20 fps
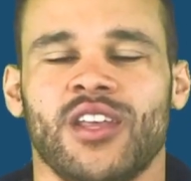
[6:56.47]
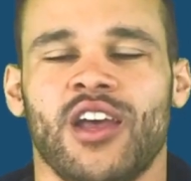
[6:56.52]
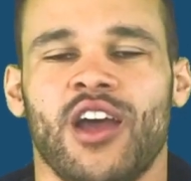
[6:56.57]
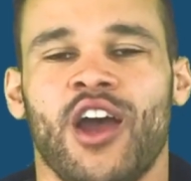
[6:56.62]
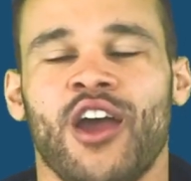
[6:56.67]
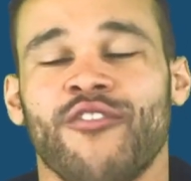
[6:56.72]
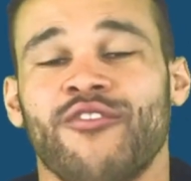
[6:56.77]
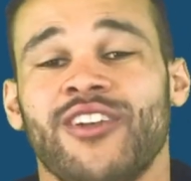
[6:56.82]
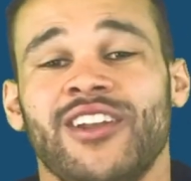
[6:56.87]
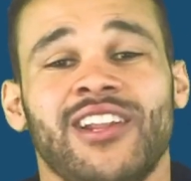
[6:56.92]

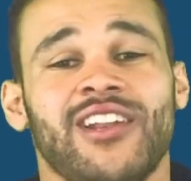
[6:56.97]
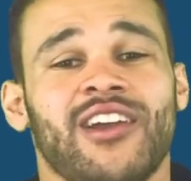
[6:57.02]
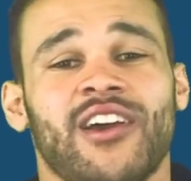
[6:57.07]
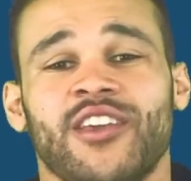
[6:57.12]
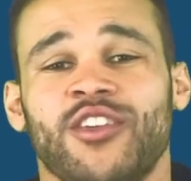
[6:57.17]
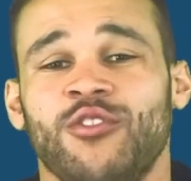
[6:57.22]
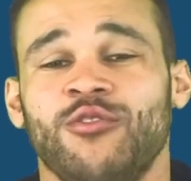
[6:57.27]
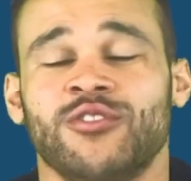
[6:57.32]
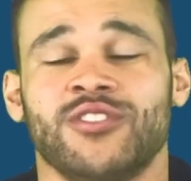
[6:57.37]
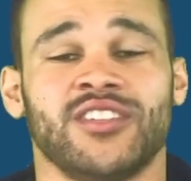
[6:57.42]
I really
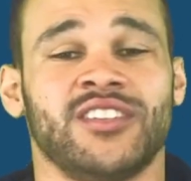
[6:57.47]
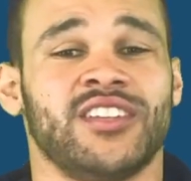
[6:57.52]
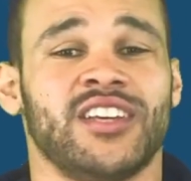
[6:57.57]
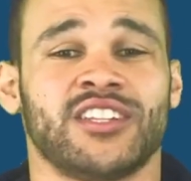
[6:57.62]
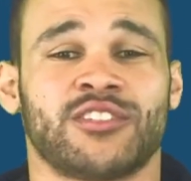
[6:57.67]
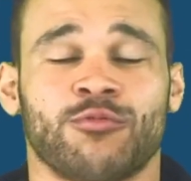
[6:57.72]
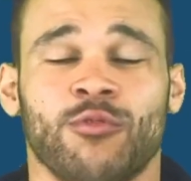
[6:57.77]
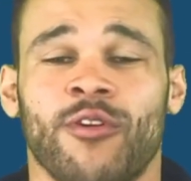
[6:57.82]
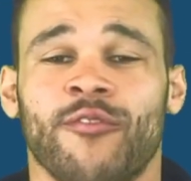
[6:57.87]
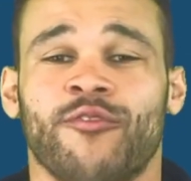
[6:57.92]
like using
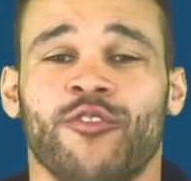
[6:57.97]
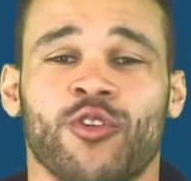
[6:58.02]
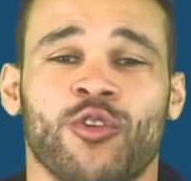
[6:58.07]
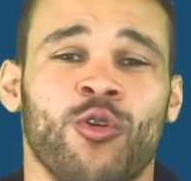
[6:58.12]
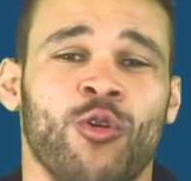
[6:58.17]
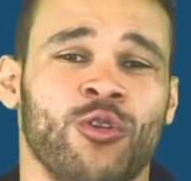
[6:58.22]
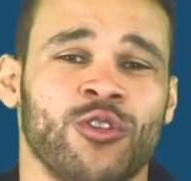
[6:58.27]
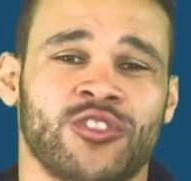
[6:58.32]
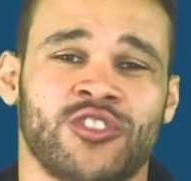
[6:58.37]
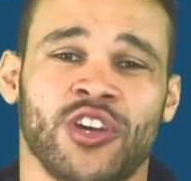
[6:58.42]
this one for
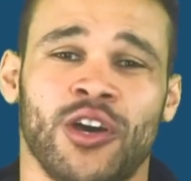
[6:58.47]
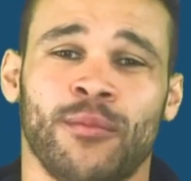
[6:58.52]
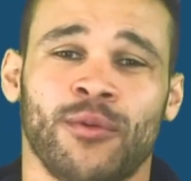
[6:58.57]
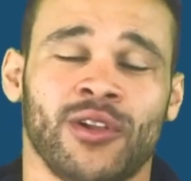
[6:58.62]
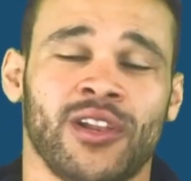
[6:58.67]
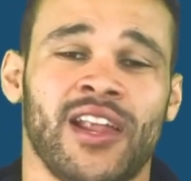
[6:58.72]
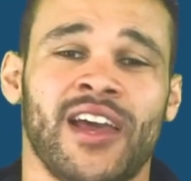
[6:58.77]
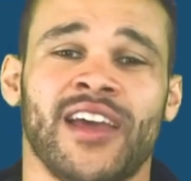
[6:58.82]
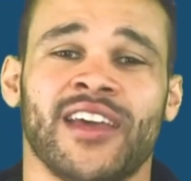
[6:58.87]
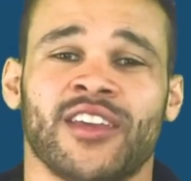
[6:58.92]
Cork Double
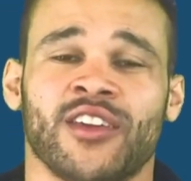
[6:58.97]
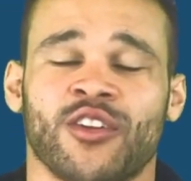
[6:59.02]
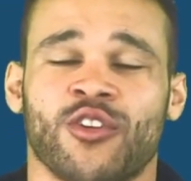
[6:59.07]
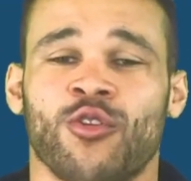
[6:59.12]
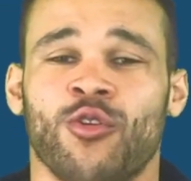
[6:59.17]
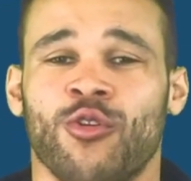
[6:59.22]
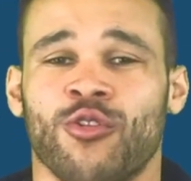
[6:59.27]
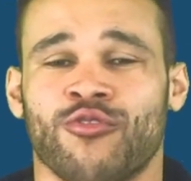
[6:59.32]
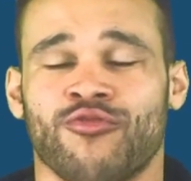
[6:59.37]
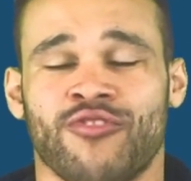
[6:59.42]
leg and
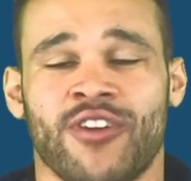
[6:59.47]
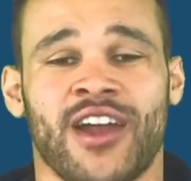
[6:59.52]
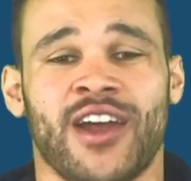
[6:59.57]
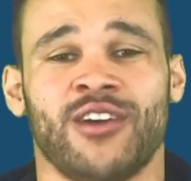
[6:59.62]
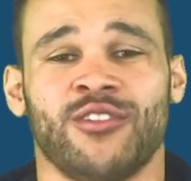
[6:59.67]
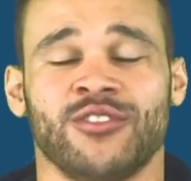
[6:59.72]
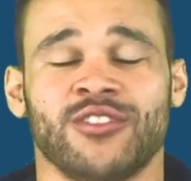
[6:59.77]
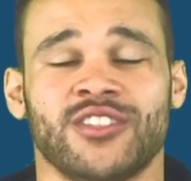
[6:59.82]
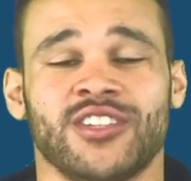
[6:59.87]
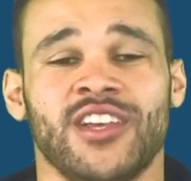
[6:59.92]
Cork
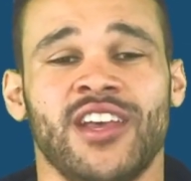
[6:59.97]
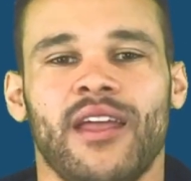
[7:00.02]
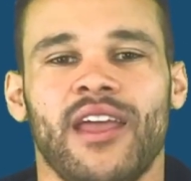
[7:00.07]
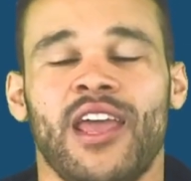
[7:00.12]
Round.